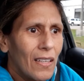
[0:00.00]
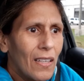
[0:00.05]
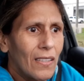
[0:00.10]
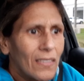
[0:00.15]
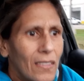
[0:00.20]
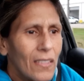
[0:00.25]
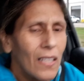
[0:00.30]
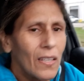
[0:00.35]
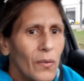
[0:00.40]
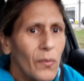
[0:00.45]
I
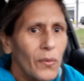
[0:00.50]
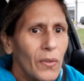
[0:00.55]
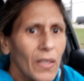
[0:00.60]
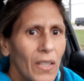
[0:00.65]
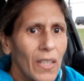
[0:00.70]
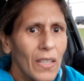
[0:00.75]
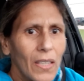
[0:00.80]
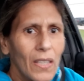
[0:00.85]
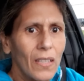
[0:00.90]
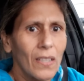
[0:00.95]
said,
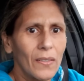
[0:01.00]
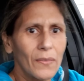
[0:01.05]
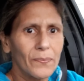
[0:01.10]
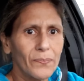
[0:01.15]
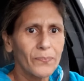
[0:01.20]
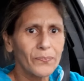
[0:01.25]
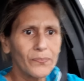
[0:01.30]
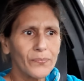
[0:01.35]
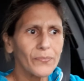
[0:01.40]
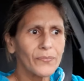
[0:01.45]
really?
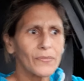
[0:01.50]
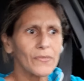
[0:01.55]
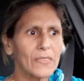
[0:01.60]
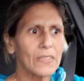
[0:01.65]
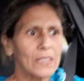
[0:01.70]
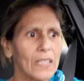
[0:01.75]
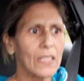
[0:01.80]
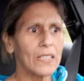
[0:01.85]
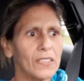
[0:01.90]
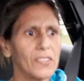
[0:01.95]

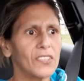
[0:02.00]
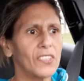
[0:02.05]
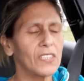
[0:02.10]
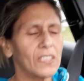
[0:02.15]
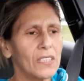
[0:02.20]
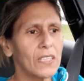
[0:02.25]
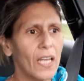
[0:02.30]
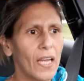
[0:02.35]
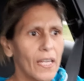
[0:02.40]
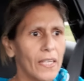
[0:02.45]
And
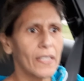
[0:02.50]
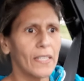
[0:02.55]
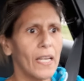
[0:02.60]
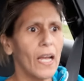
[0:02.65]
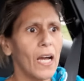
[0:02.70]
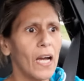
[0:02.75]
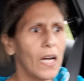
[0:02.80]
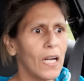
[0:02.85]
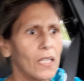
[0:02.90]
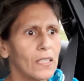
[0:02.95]
she's like,
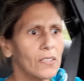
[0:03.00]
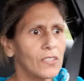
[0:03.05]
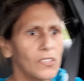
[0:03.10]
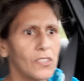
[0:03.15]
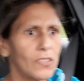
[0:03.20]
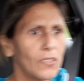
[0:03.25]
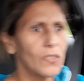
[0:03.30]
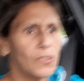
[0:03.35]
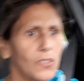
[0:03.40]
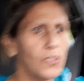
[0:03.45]
yeah.
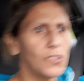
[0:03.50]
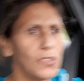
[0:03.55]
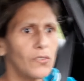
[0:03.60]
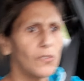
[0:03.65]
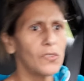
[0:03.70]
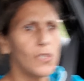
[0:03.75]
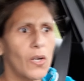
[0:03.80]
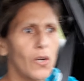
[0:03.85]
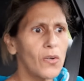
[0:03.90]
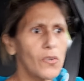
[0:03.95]
She goes, you
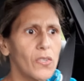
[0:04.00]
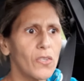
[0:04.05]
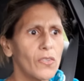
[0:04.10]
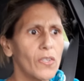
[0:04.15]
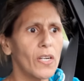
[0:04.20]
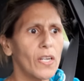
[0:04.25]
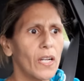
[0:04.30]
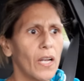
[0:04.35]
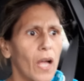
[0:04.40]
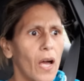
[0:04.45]
know you
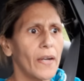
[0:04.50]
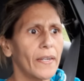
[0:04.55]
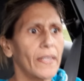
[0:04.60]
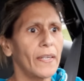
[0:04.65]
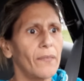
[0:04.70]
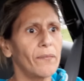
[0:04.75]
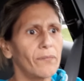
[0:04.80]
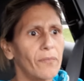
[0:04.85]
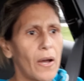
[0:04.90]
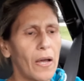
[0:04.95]
can clock
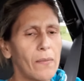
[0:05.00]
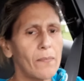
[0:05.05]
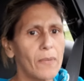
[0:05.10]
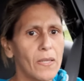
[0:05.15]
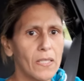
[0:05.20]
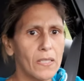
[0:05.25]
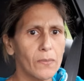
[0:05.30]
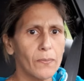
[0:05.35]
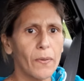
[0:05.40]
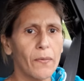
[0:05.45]
in five
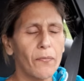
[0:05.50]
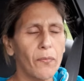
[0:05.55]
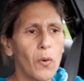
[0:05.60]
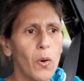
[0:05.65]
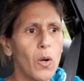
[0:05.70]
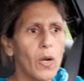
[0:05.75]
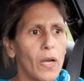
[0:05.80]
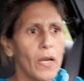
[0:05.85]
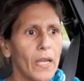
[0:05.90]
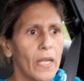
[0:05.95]
minutes
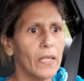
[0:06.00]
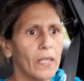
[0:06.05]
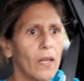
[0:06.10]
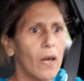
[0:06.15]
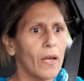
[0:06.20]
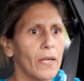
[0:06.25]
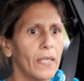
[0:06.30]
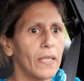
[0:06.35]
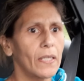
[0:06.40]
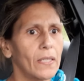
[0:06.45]
before and
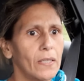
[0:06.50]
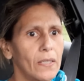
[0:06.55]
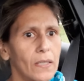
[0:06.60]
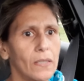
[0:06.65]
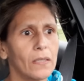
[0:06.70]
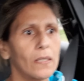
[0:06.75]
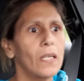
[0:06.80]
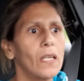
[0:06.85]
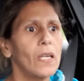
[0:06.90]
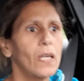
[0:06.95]
clock
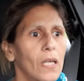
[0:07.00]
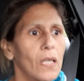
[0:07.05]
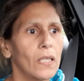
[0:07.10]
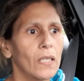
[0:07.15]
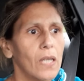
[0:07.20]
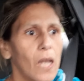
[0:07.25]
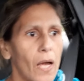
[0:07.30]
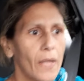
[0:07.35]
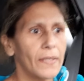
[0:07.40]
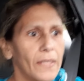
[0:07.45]
in
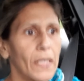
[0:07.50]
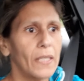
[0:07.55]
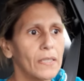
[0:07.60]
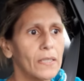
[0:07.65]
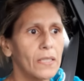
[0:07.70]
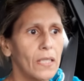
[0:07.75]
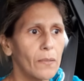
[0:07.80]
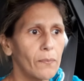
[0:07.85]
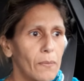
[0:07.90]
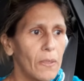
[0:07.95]
clock
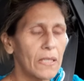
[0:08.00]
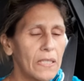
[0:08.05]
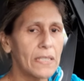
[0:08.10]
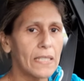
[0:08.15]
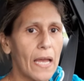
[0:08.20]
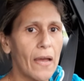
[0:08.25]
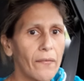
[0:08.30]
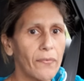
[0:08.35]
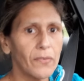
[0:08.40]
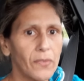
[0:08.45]
in 10 minutes
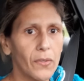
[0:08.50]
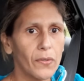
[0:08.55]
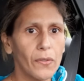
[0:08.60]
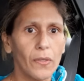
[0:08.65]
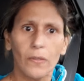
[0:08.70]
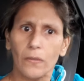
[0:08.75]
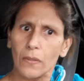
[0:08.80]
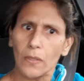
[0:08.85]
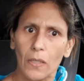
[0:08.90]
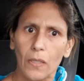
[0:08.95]
after.
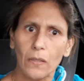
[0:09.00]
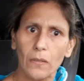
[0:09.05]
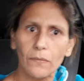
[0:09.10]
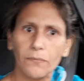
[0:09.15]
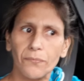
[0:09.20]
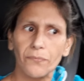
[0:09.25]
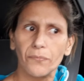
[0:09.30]
And I was like,